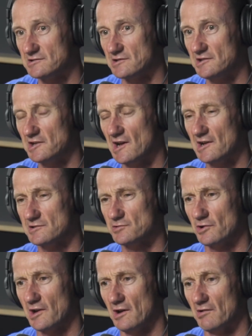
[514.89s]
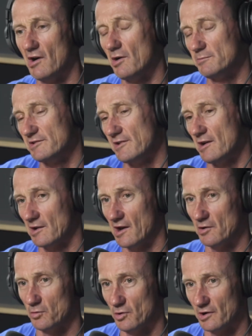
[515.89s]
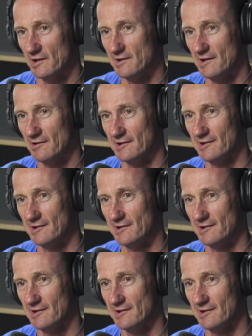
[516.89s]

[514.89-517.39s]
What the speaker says: So you can't sort of go, I'm just going to go to work and then I